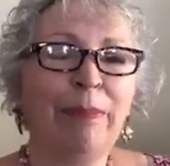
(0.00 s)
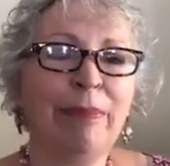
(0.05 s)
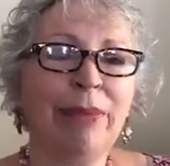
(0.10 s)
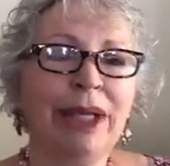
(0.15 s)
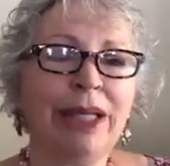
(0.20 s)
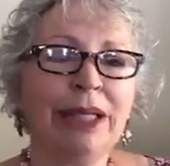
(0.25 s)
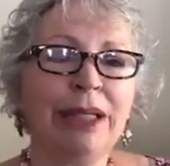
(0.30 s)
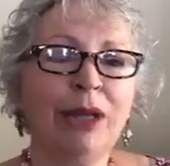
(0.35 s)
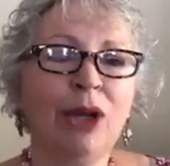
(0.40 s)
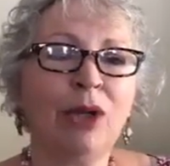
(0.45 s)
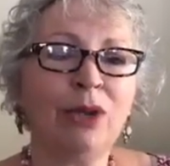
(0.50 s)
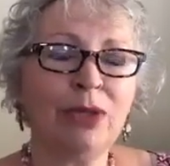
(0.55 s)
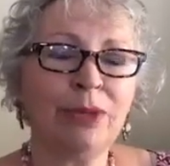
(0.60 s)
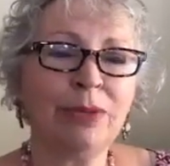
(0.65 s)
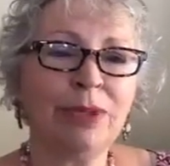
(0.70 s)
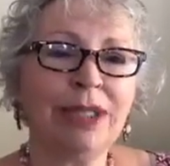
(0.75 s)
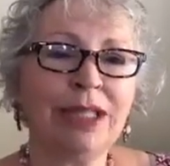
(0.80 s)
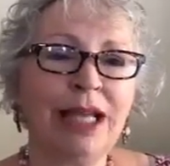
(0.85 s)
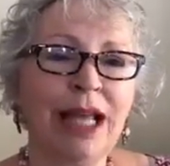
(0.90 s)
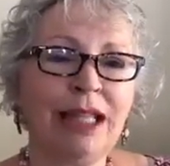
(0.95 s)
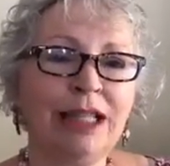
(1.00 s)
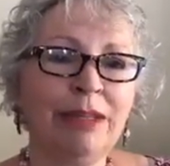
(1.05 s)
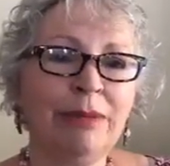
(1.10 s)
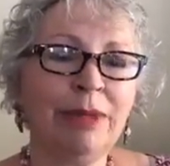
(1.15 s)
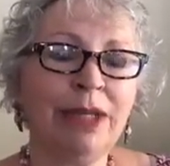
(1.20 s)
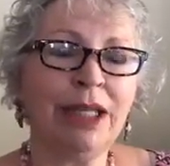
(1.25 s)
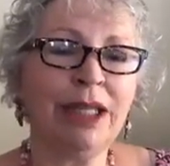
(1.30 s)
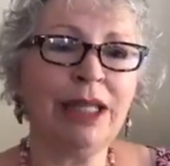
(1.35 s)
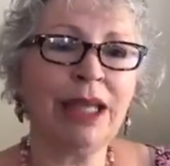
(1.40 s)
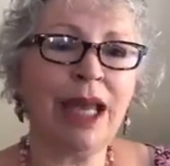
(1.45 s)
but the host was telling
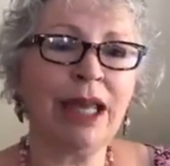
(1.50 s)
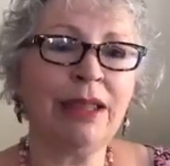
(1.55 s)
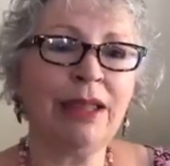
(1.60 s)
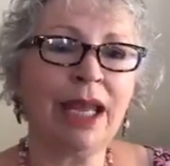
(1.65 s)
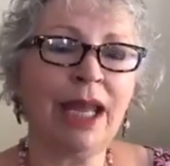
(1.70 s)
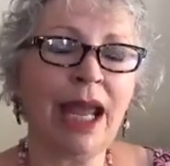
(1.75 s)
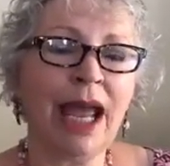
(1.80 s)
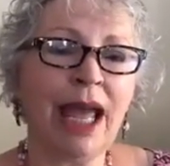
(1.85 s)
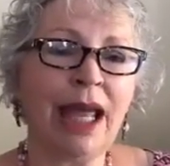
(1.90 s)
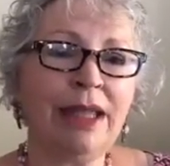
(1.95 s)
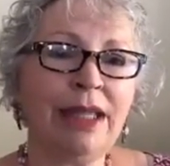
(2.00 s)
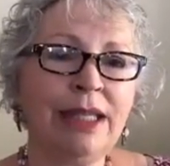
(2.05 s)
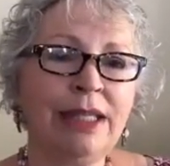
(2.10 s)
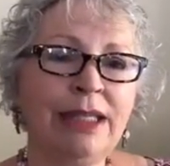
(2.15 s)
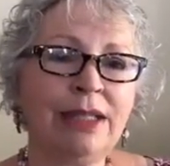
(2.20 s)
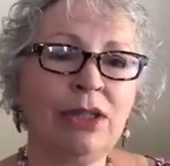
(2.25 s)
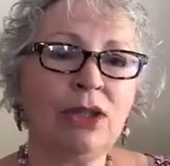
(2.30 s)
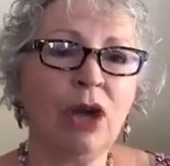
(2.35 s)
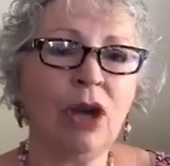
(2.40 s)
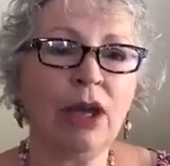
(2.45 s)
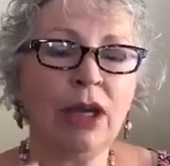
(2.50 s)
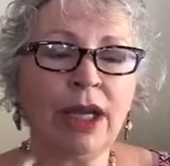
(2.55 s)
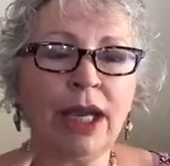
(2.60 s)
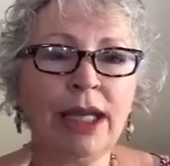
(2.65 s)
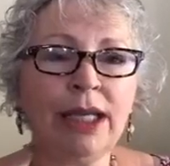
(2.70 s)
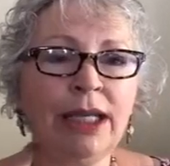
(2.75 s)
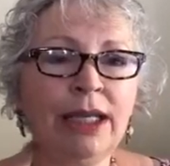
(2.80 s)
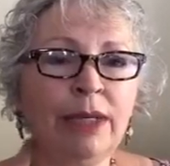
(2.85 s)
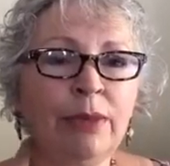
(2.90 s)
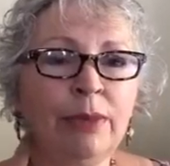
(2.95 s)
me that they had this dog,
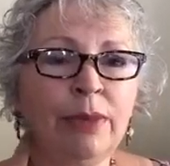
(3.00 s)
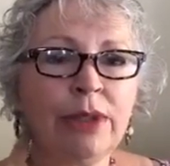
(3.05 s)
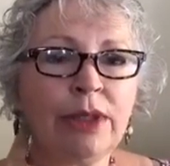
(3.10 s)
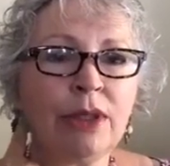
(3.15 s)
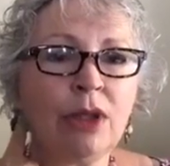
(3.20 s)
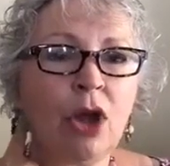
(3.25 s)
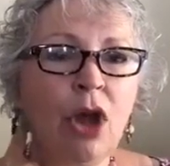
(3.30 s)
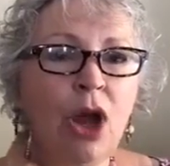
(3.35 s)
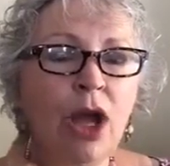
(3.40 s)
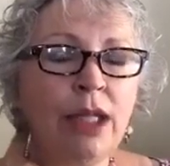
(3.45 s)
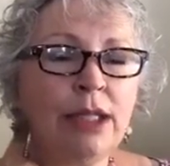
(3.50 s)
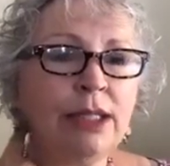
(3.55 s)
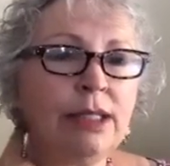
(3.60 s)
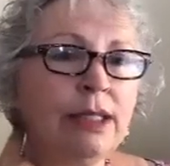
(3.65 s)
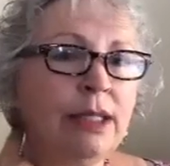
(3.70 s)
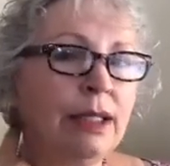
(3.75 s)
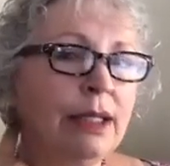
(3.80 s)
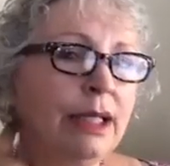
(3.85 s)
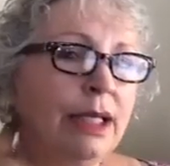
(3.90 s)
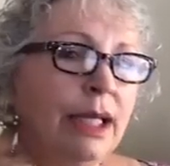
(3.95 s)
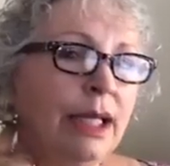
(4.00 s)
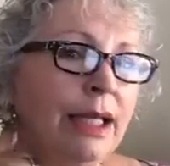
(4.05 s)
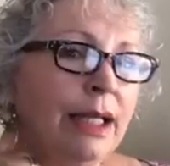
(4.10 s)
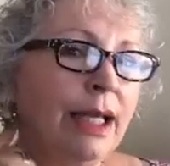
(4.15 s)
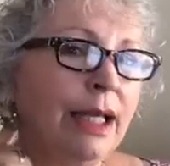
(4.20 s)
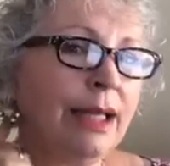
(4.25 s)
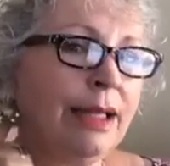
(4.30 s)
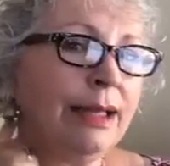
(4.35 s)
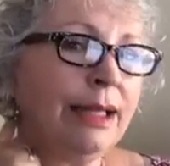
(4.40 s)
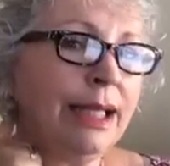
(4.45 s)
and he was constantly
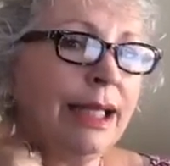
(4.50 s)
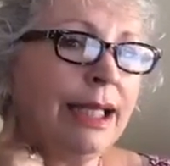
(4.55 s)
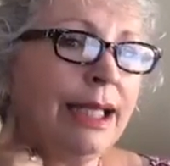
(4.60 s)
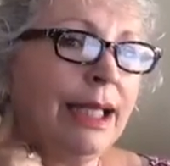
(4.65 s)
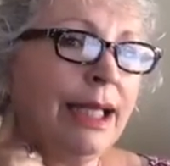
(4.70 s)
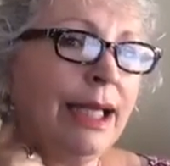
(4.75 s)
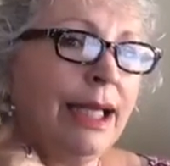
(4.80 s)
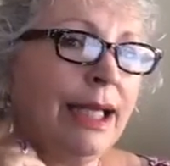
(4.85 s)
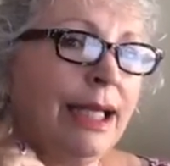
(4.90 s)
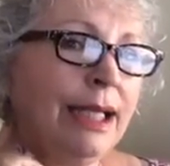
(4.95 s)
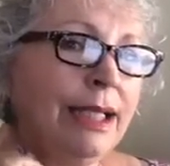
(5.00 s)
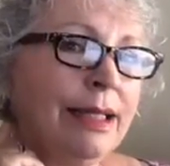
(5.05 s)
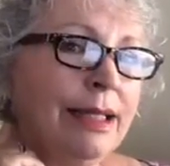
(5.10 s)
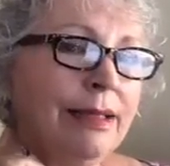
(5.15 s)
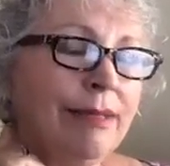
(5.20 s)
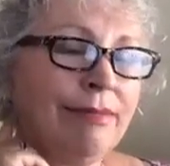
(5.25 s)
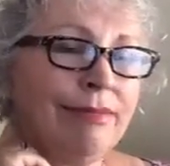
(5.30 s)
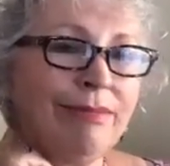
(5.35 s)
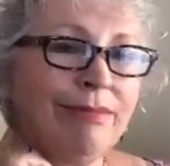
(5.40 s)
like licking and